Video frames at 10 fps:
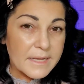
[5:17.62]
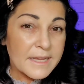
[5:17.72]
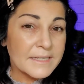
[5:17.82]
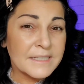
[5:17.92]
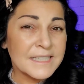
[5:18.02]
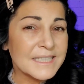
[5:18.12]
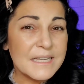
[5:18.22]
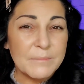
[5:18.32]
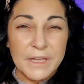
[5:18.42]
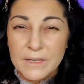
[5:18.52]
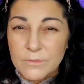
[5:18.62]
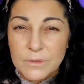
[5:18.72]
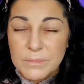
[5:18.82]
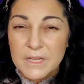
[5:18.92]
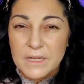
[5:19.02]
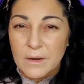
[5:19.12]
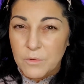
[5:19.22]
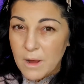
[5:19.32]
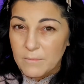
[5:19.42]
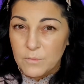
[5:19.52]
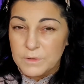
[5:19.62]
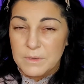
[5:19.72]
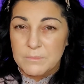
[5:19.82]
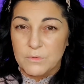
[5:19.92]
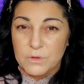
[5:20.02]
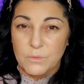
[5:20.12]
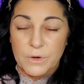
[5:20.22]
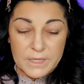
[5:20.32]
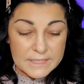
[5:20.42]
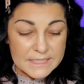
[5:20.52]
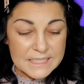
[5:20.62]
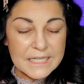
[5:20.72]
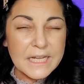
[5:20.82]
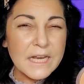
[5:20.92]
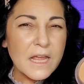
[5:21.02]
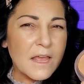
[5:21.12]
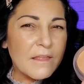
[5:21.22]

It doesn't seem like it would be a problem with people with oily skin.